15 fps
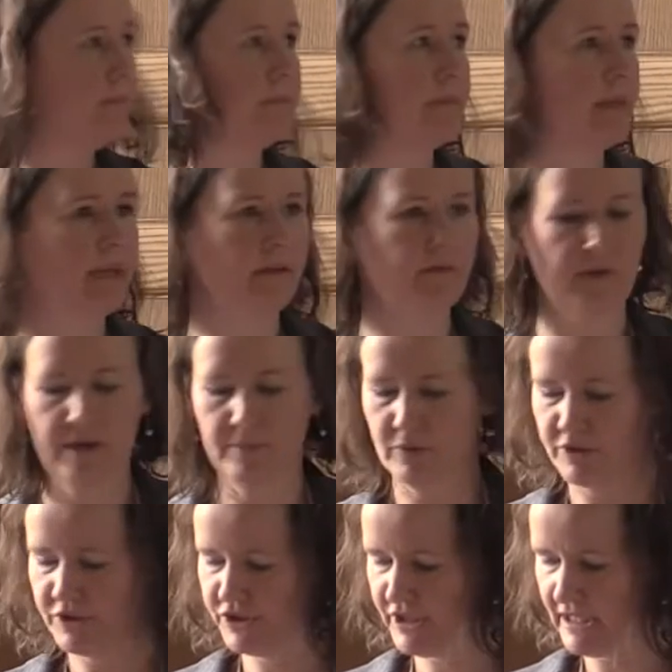Thank you very
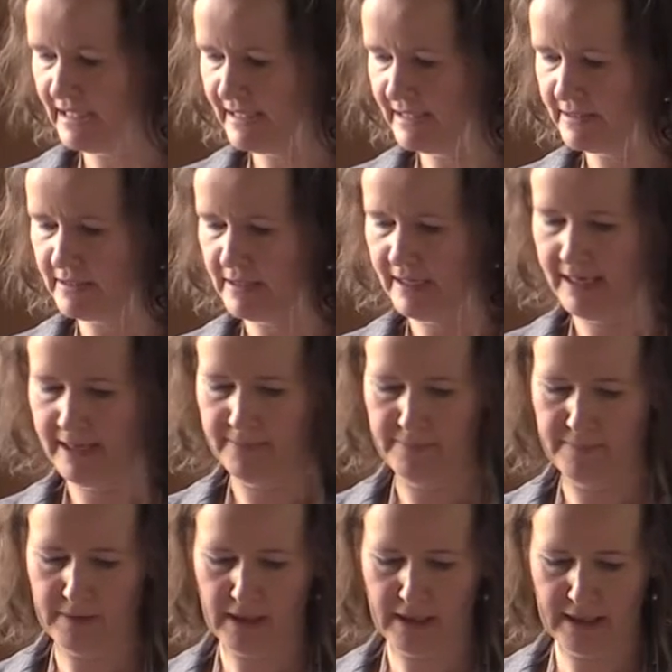much, Gillian.
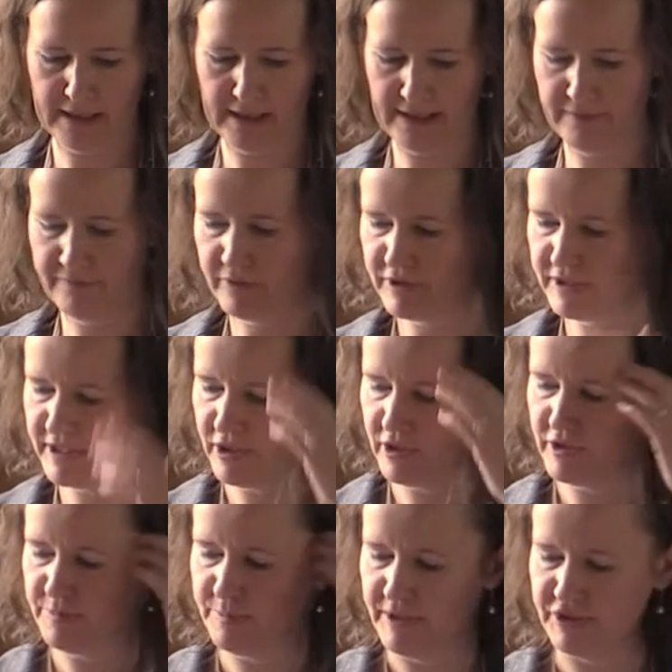Can I first
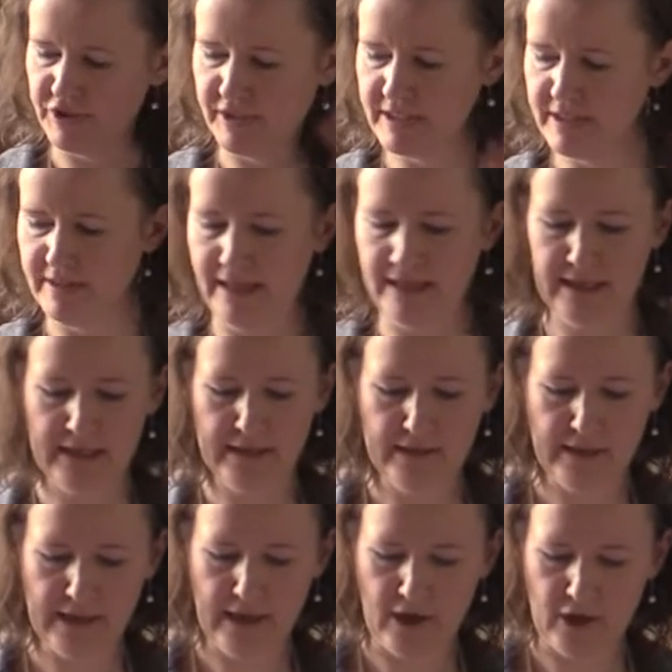start by just thanking
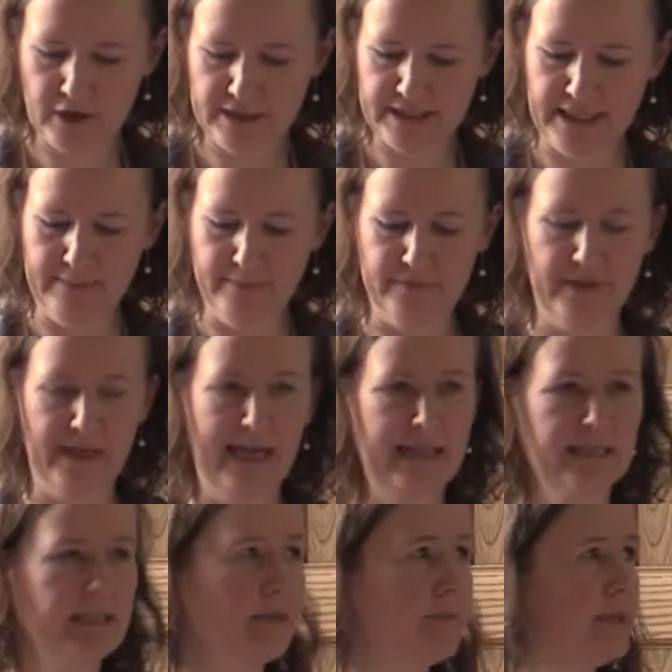the ARC team for
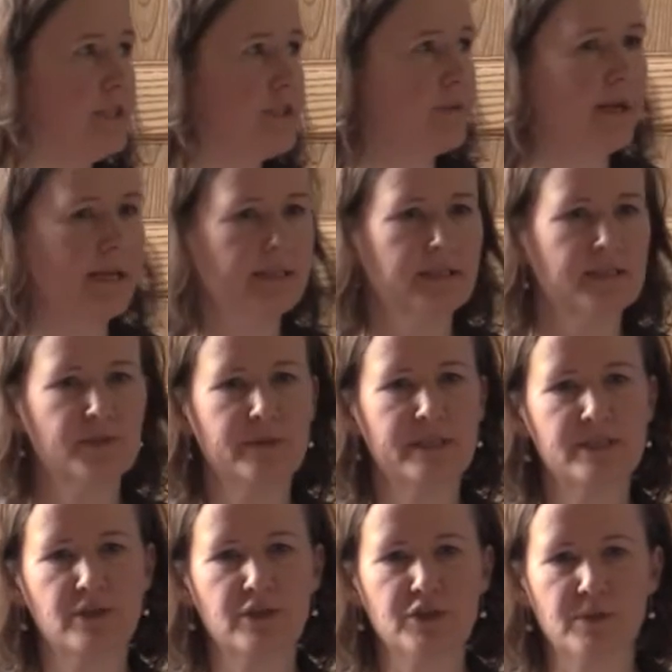asking me to write this
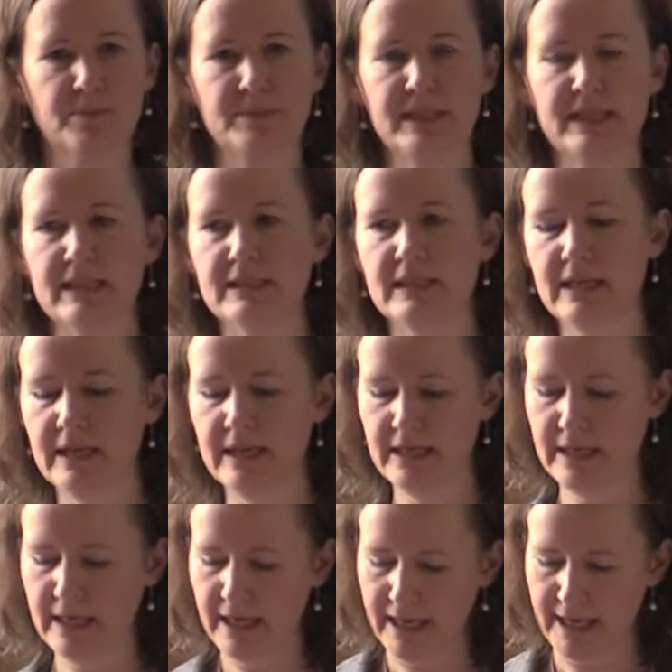research update
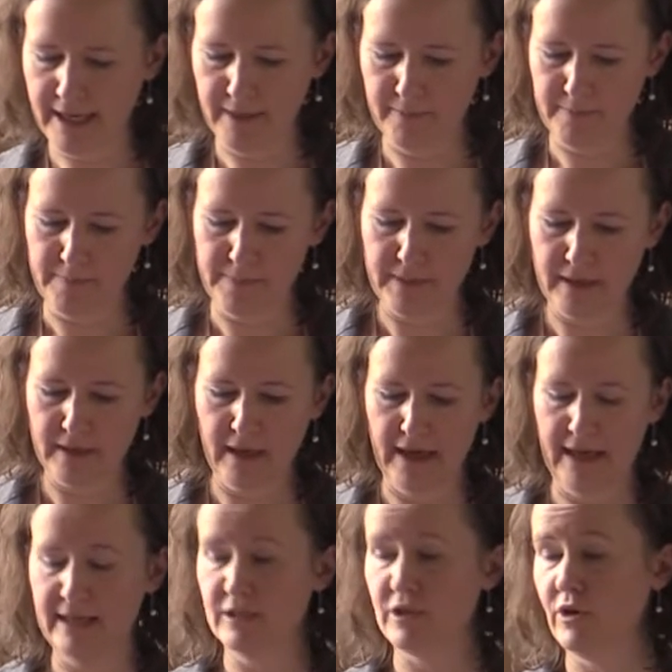
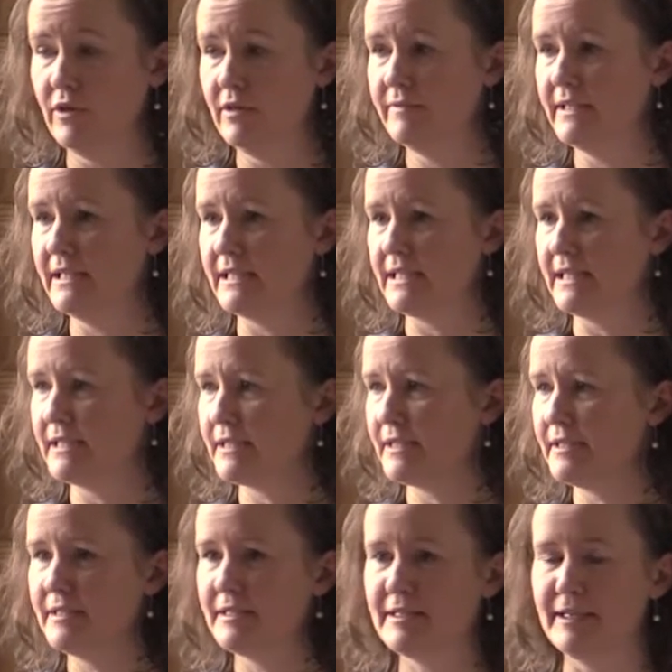and all of the
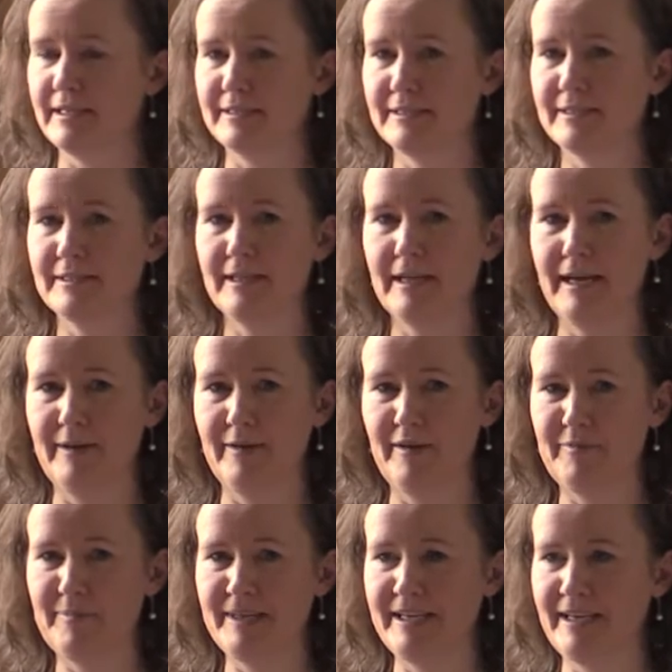assistance that I
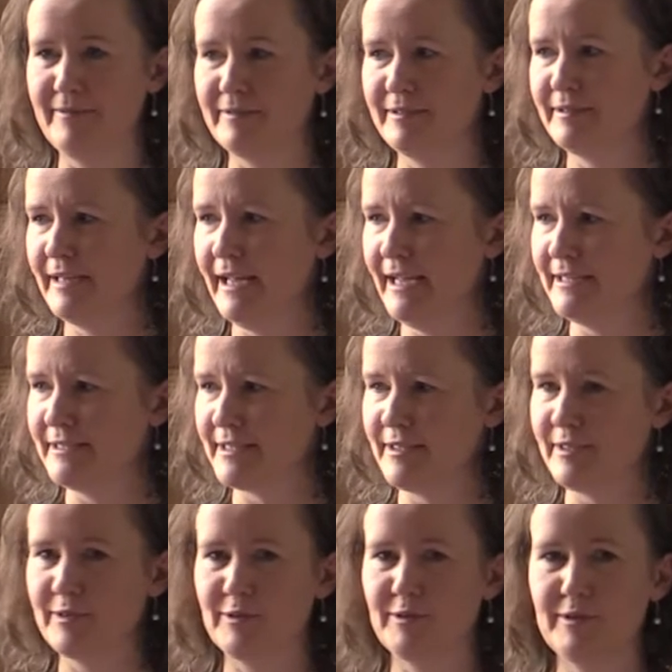have been given as
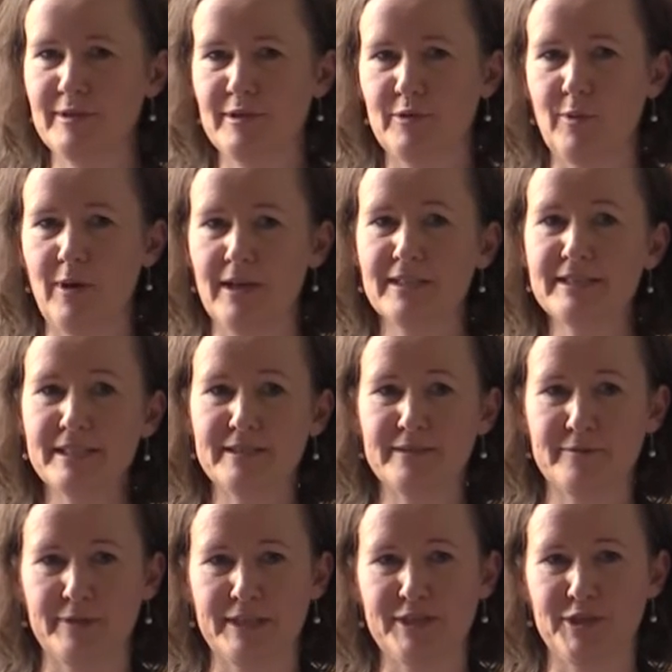a
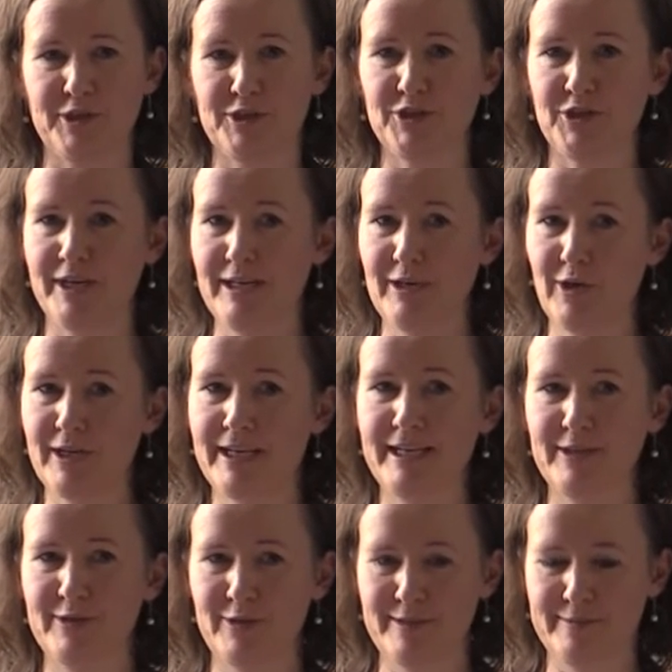qualitative researcher in looking
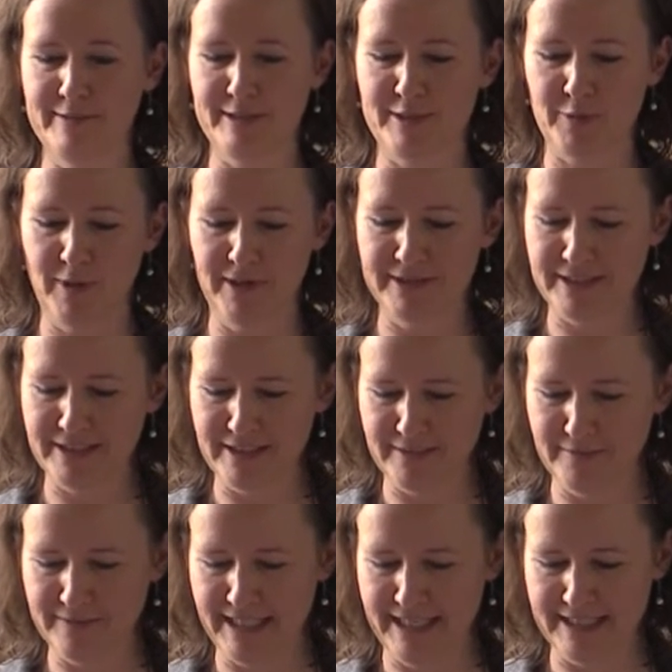at all of this
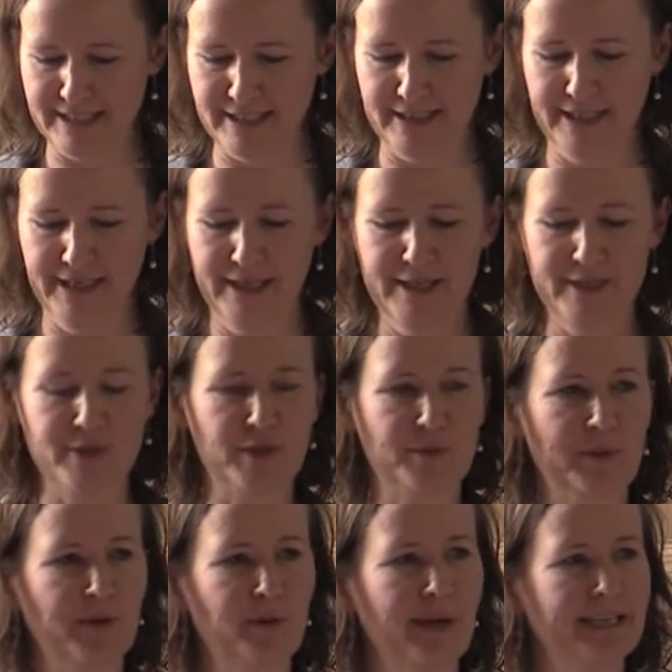quantitative data. So it's
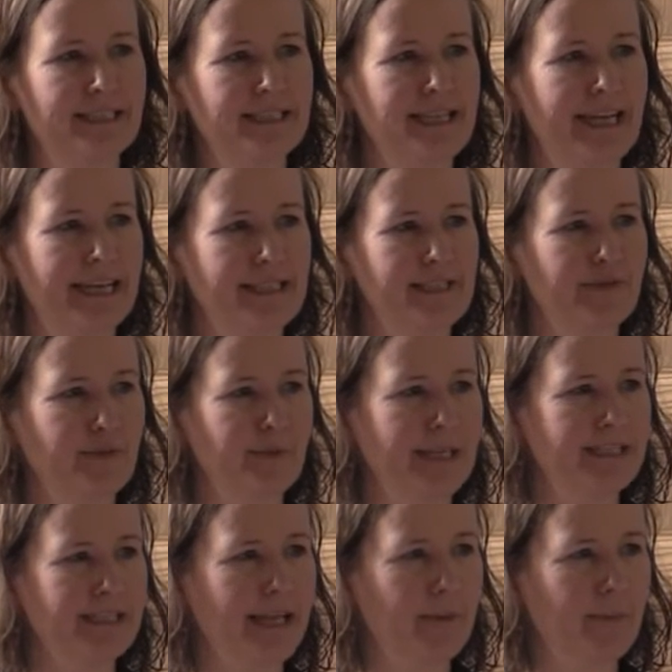been quite a task for me
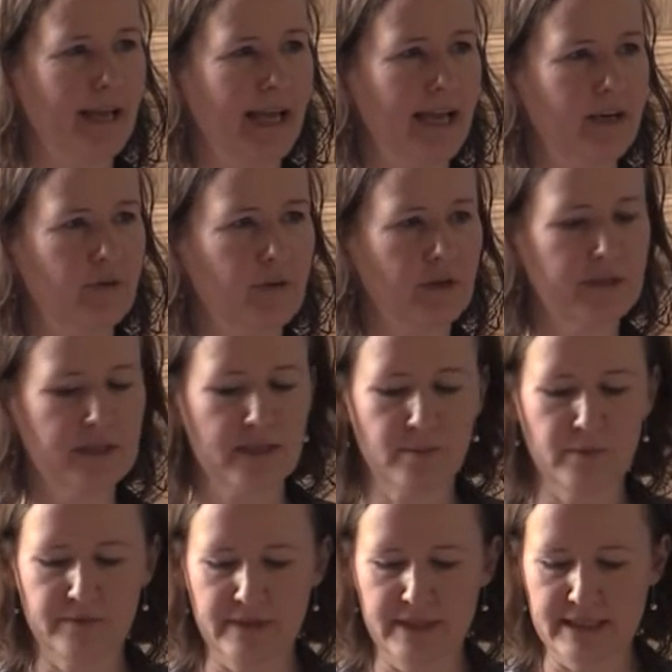to get my head around some
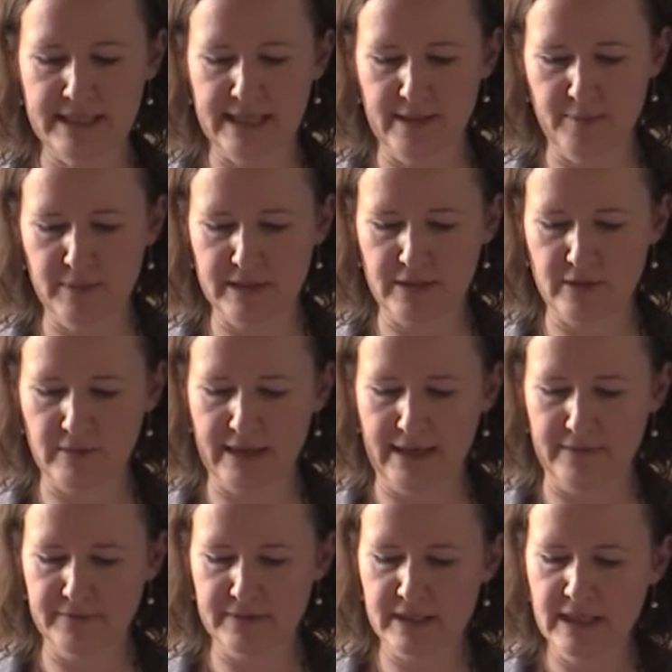of these tables and
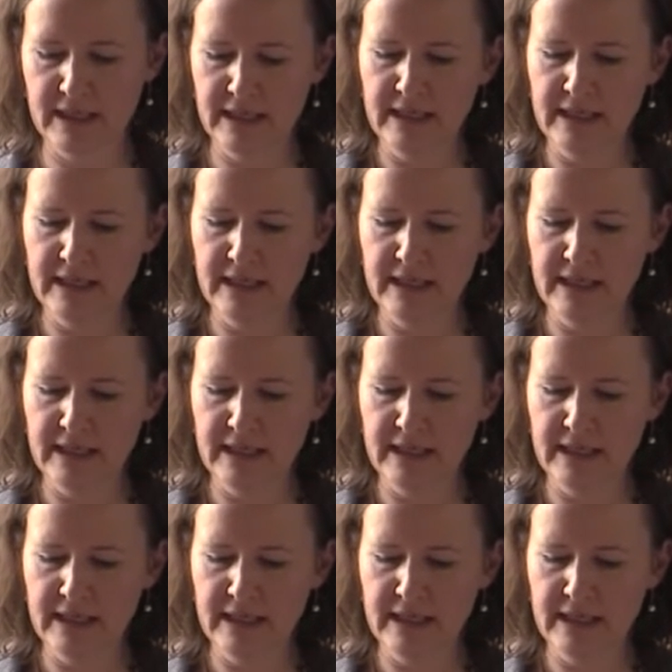graphs.